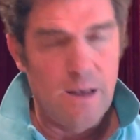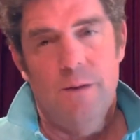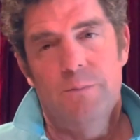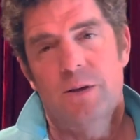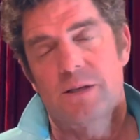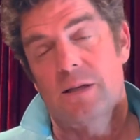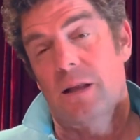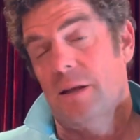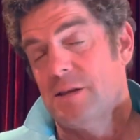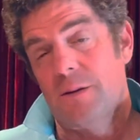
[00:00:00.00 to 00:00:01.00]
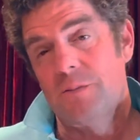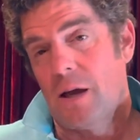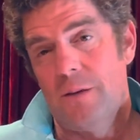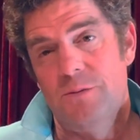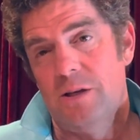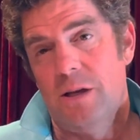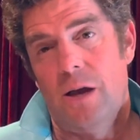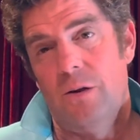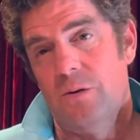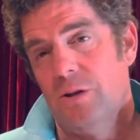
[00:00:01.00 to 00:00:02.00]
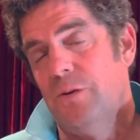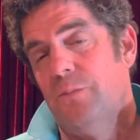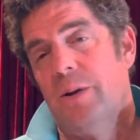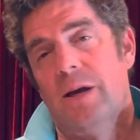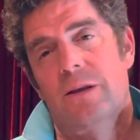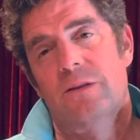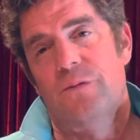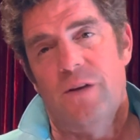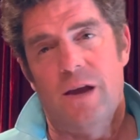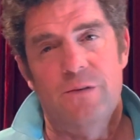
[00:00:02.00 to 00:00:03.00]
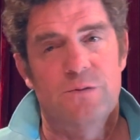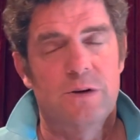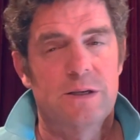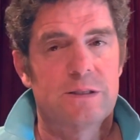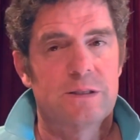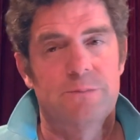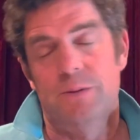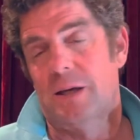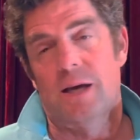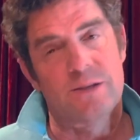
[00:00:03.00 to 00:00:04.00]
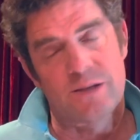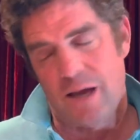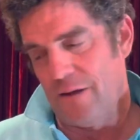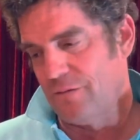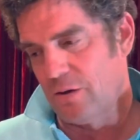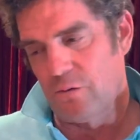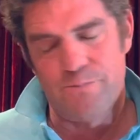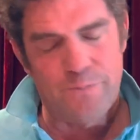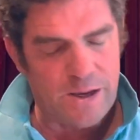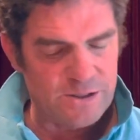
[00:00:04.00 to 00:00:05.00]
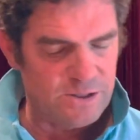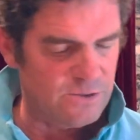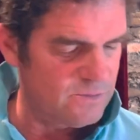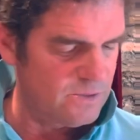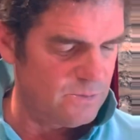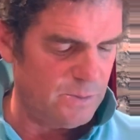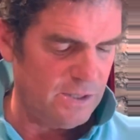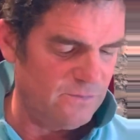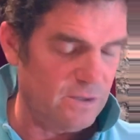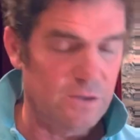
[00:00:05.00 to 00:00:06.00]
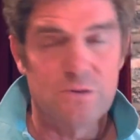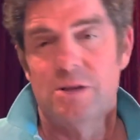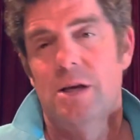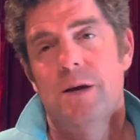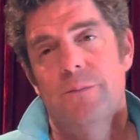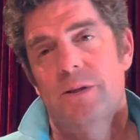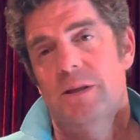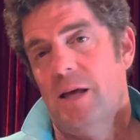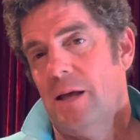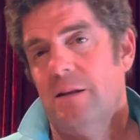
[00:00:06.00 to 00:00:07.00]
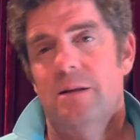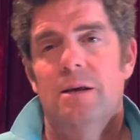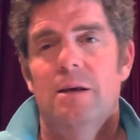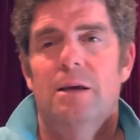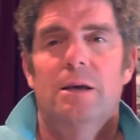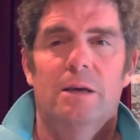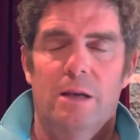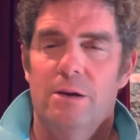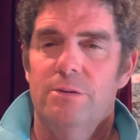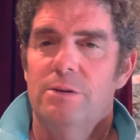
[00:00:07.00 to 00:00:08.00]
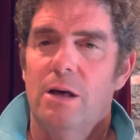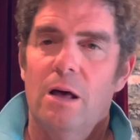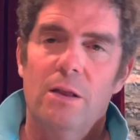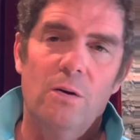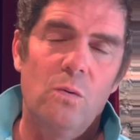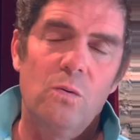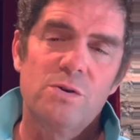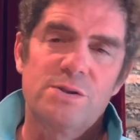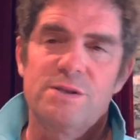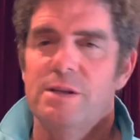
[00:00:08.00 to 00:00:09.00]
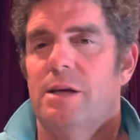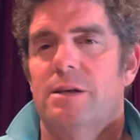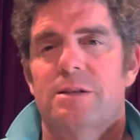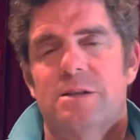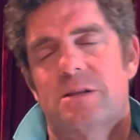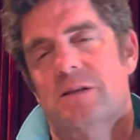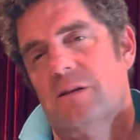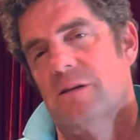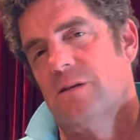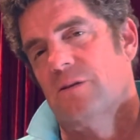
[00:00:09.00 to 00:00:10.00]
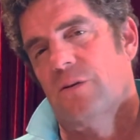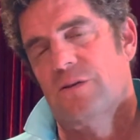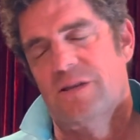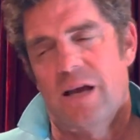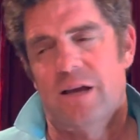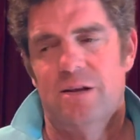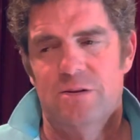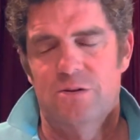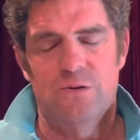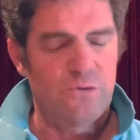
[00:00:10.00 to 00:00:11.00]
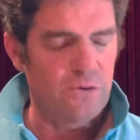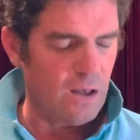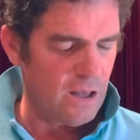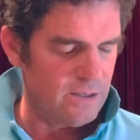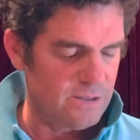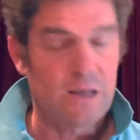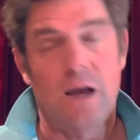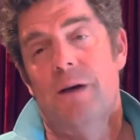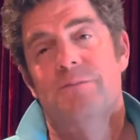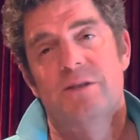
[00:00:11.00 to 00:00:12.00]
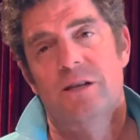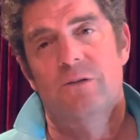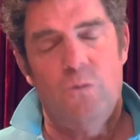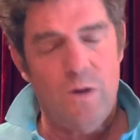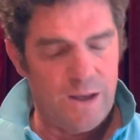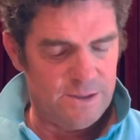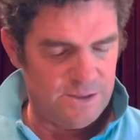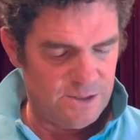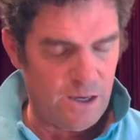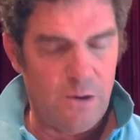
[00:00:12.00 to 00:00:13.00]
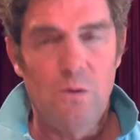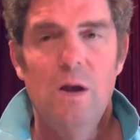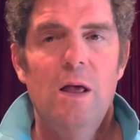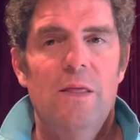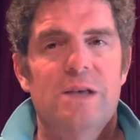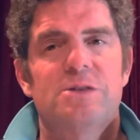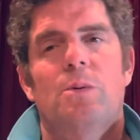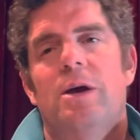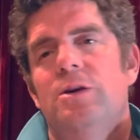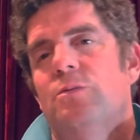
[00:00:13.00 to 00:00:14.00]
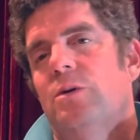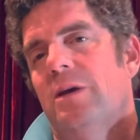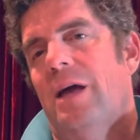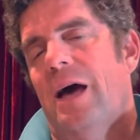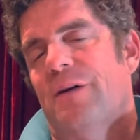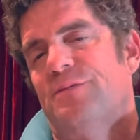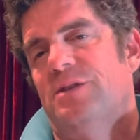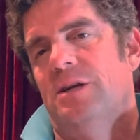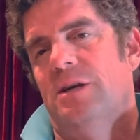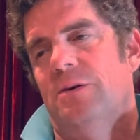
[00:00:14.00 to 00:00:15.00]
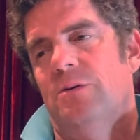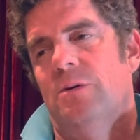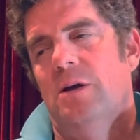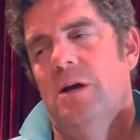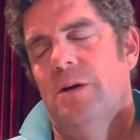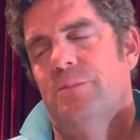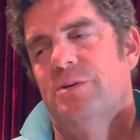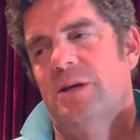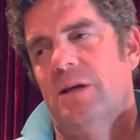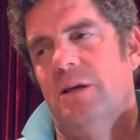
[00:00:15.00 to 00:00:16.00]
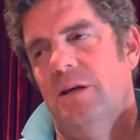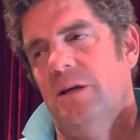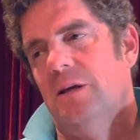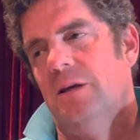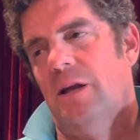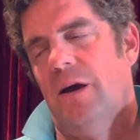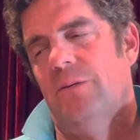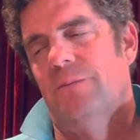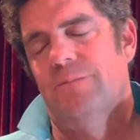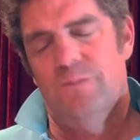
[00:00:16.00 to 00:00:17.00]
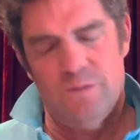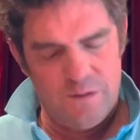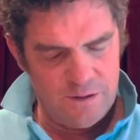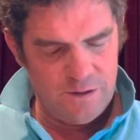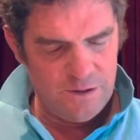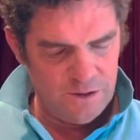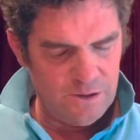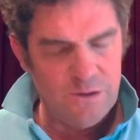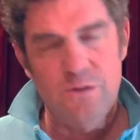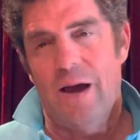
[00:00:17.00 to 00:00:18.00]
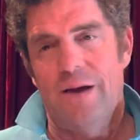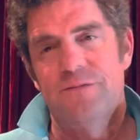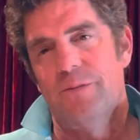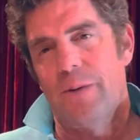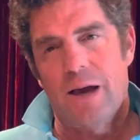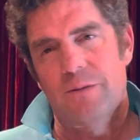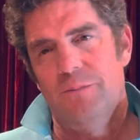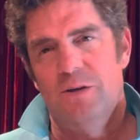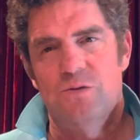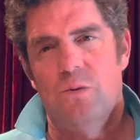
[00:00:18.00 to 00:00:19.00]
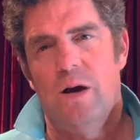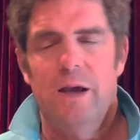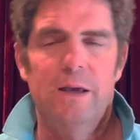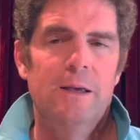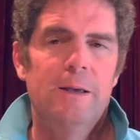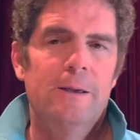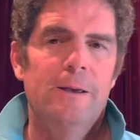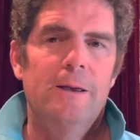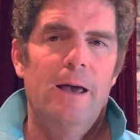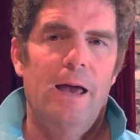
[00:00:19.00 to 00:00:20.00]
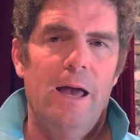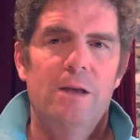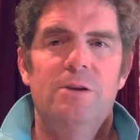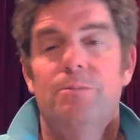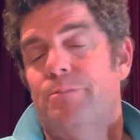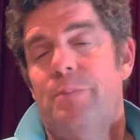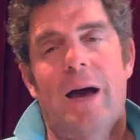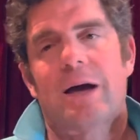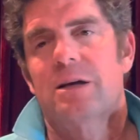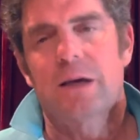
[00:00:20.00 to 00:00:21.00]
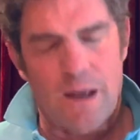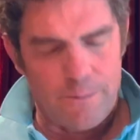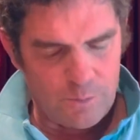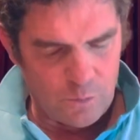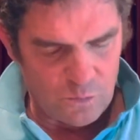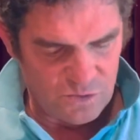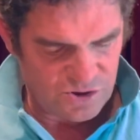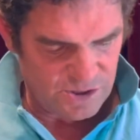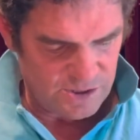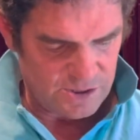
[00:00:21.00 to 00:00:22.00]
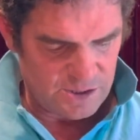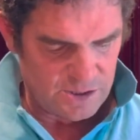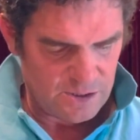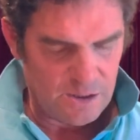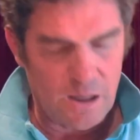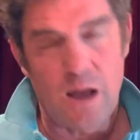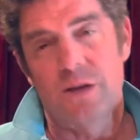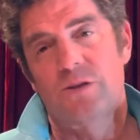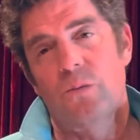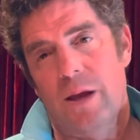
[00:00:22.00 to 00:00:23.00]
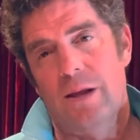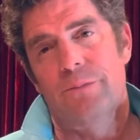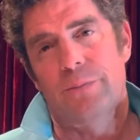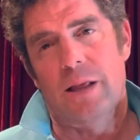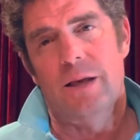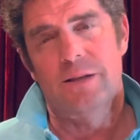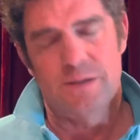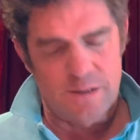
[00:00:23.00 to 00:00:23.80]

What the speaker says: because sometimes, you know, you pick the favorite because they have the best speed figures, but then, you know, the horse that's sort of second, third odds comes in and wins. So that's why you really have to, particularly, you know, you have to back them each way, and you back a couple horses to win in place